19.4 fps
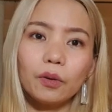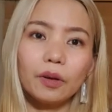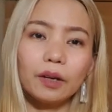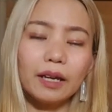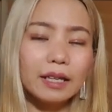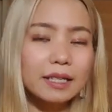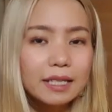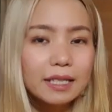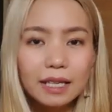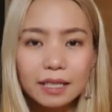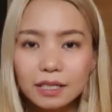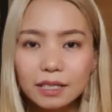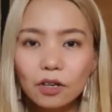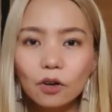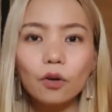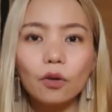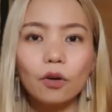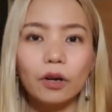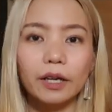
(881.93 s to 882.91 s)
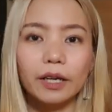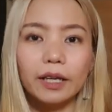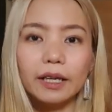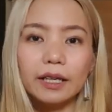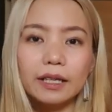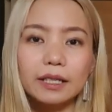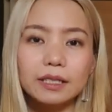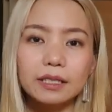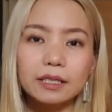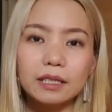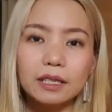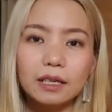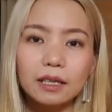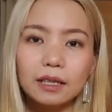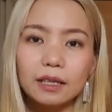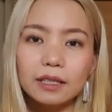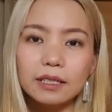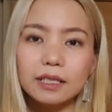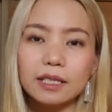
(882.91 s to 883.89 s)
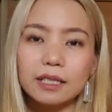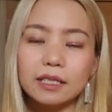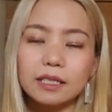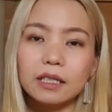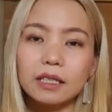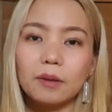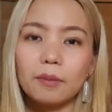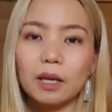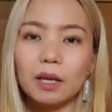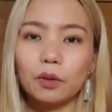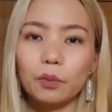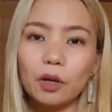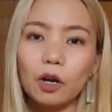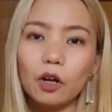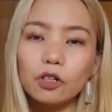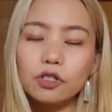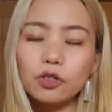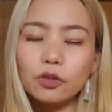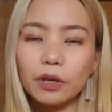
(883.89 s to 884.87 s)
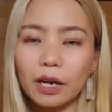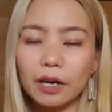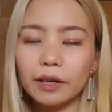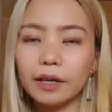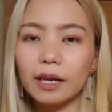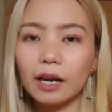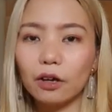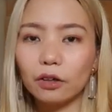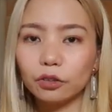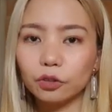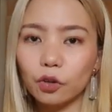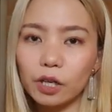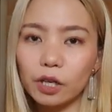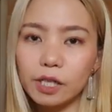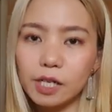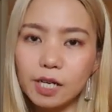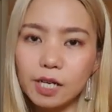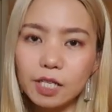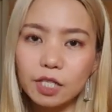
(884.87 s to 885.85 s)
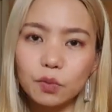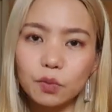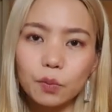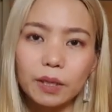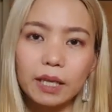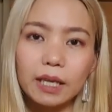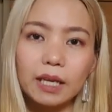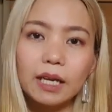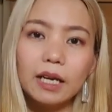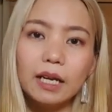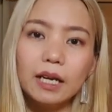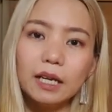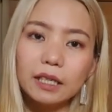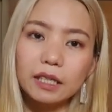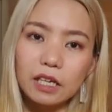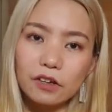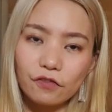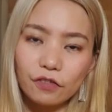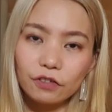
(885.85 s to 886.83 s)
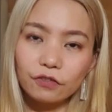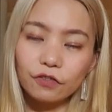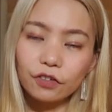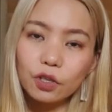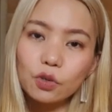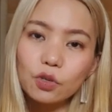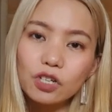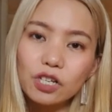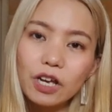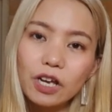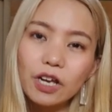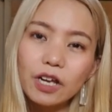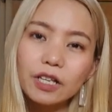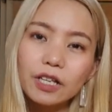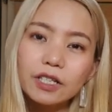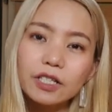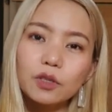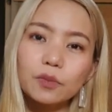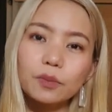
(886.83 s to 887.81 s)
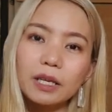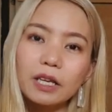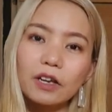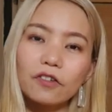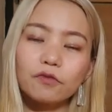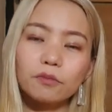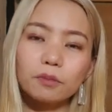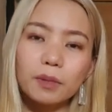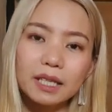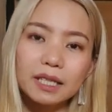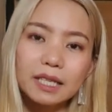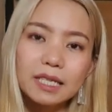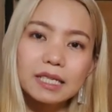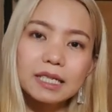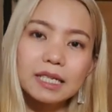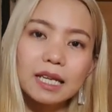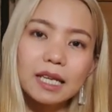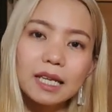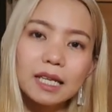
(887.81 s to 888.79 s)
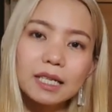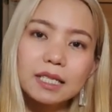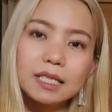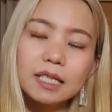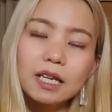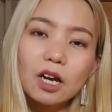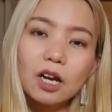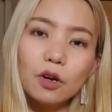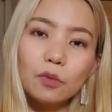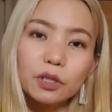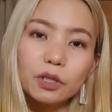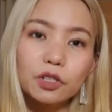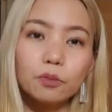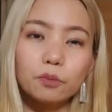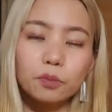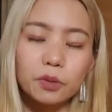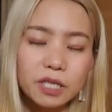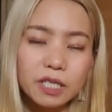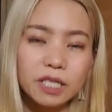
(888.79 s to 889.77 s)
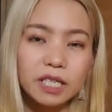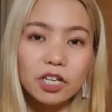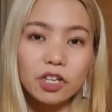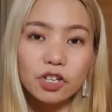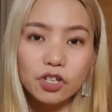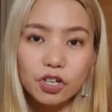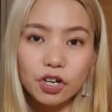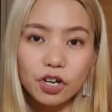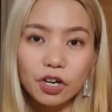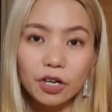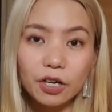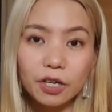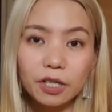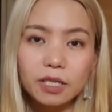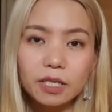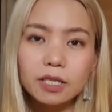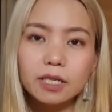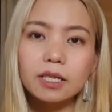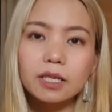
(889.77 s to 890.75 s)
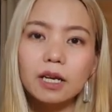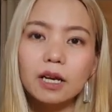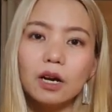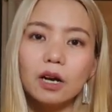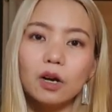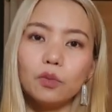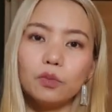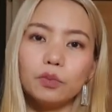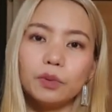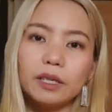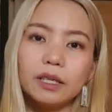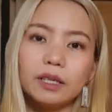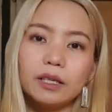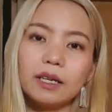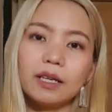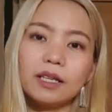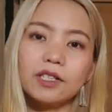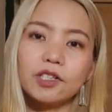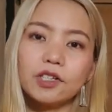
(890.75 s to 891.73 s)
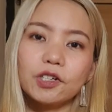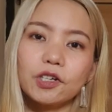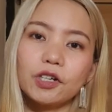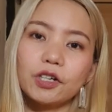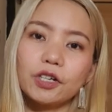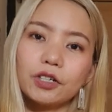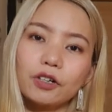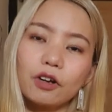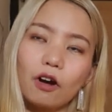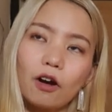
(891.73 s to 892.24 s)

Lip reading: it's okay. It's easy naman. We also carry out orders. We give infusions, we give medicines, we do procedures, we insert